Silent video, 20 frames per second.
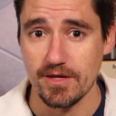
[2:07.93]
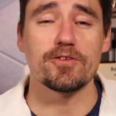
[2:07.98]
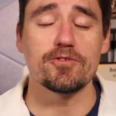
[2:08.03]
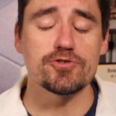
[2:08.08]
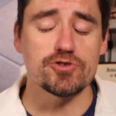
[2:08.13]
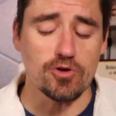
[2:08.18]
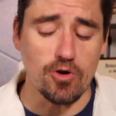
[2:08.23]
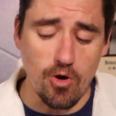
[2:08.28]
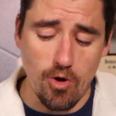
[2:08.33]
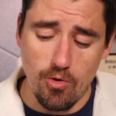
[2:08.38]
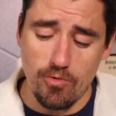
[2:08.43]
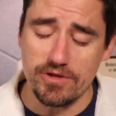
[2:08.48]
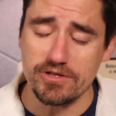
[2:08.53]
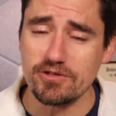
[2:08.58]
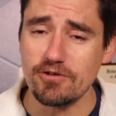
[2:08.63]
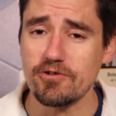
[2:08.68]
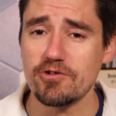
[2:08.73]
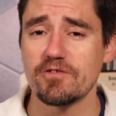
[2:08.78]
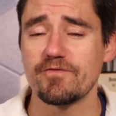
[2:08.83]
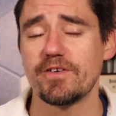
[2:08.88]
You should always
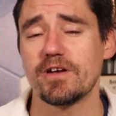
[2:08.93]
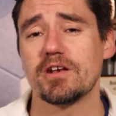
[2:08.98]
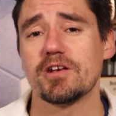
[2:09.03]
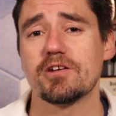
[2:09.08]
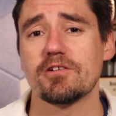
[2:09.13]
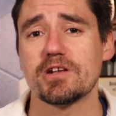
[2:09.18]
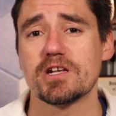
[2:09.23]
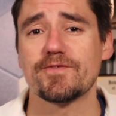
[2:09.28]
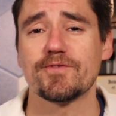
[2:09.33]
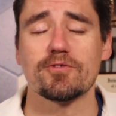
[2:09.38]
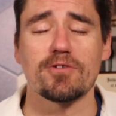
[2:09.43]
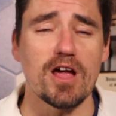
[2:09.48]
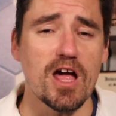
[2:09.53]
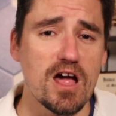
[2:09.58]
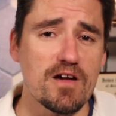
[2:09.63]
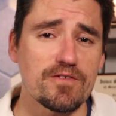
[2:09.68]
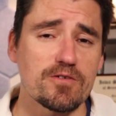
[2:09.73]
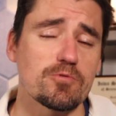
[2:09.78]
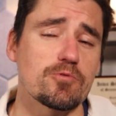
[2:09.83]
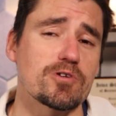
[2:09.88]
call your veterinarian if you're
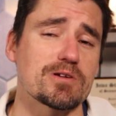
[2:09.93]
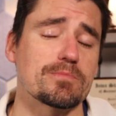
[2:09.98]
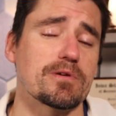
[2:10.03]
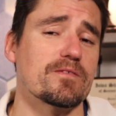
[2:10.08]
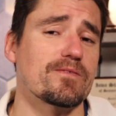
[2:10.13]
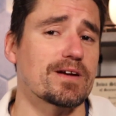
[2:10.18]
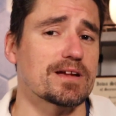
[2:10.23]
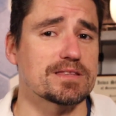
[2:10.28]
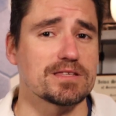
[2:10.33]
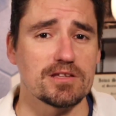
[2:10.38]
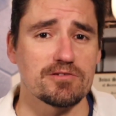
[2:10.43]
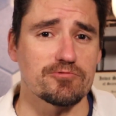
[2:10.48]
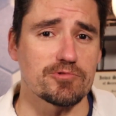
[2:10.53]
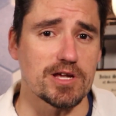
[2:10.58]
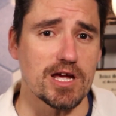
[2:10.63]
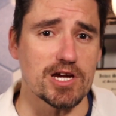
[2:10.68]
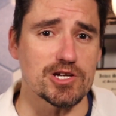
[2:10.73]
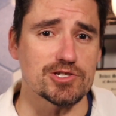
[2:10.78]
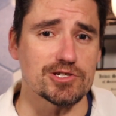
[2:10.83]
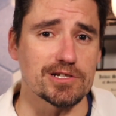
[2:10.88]
ever worried about a vaccine
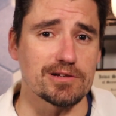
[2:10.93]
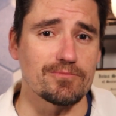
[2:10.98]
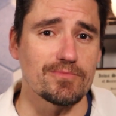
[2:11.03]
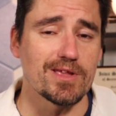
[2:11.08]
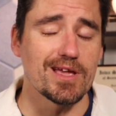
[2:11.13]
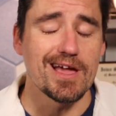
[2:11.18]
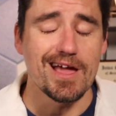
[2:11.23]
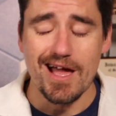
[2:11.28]
reaction.